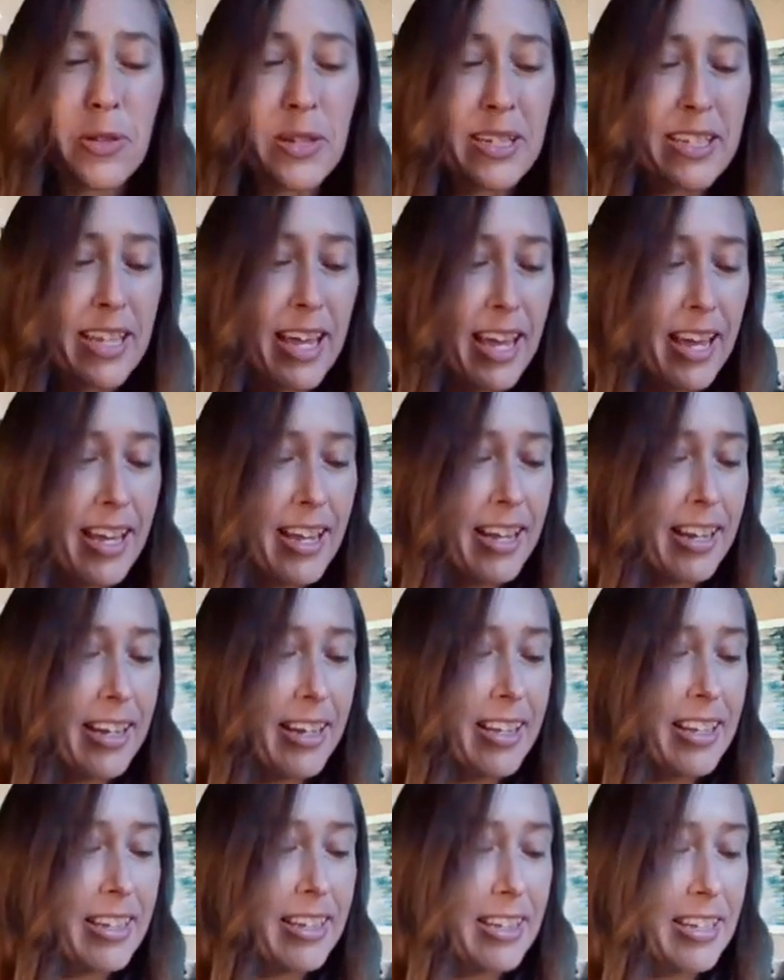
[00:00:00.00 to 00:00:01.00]
we say it.
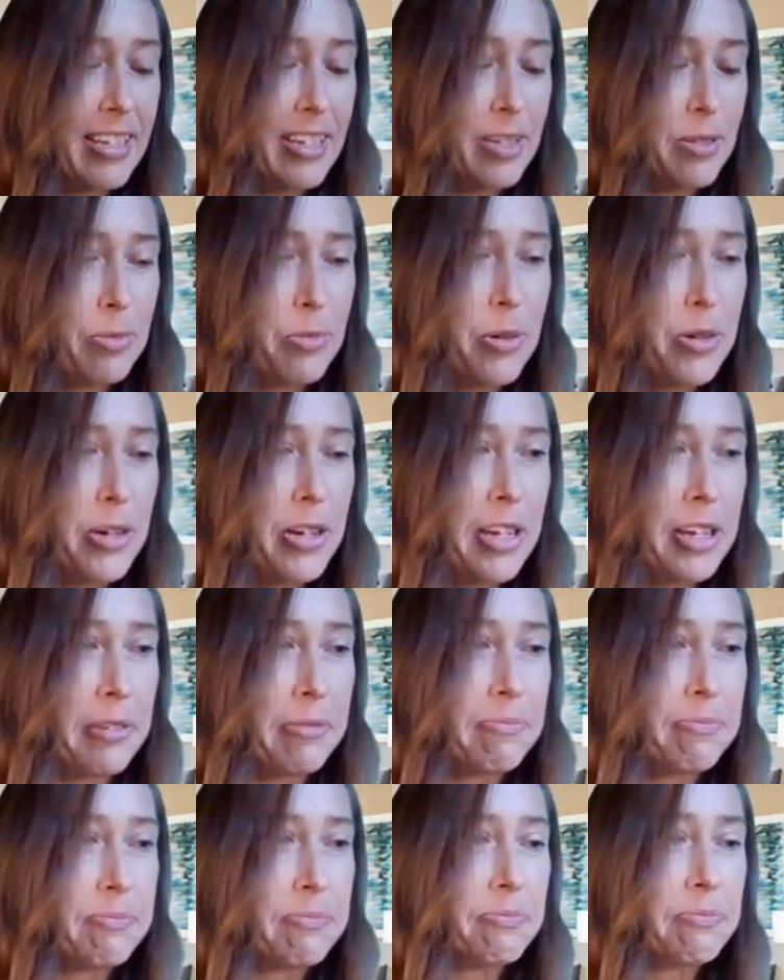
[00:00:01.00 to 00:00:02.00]
And this
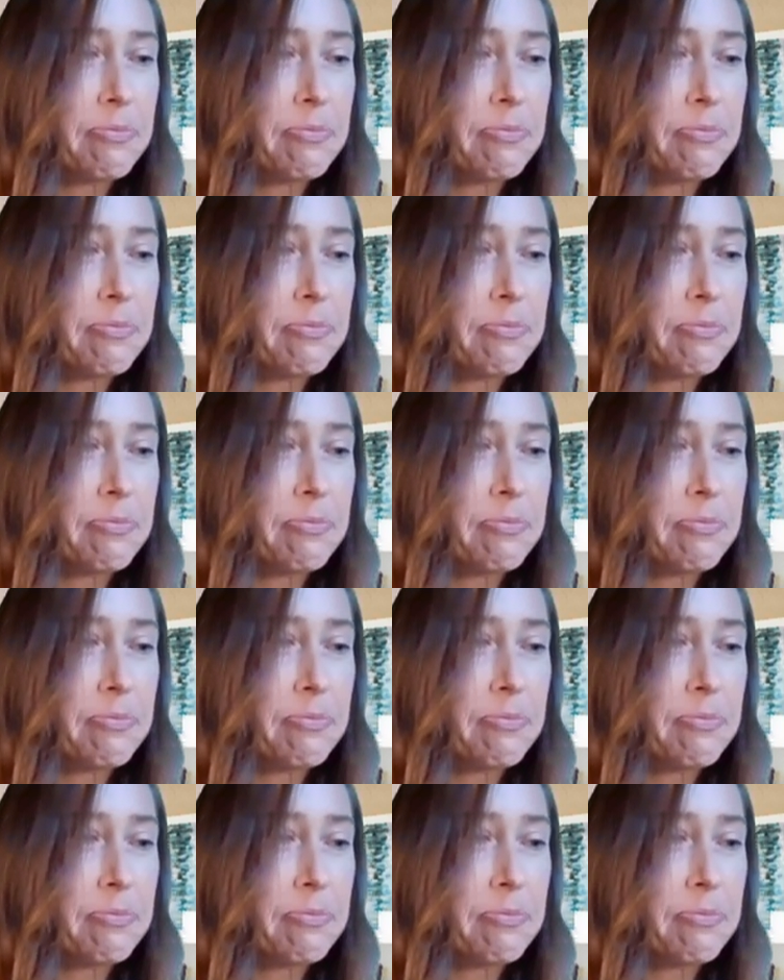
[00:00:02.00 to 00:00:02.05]
morning,